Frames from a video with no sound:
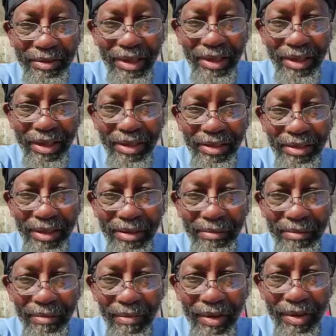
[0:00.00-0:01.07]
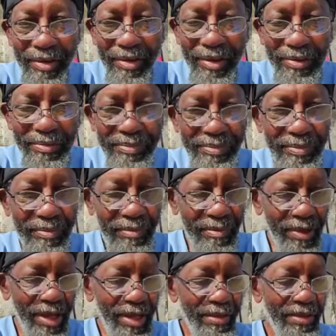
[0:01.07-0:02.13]
that kind of thing. You see?
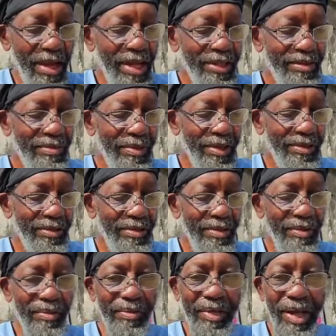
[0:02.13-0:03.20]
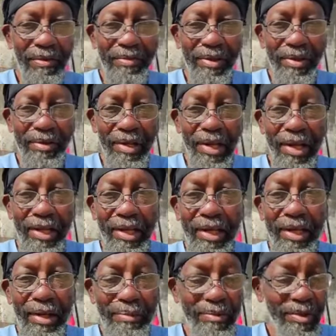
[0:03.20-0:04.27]
And that's what we have to
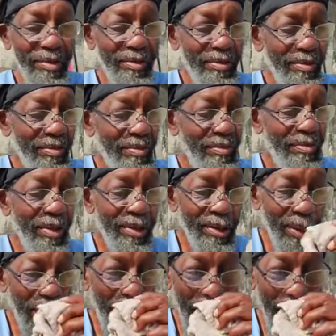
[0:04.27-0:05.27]
get hip to. What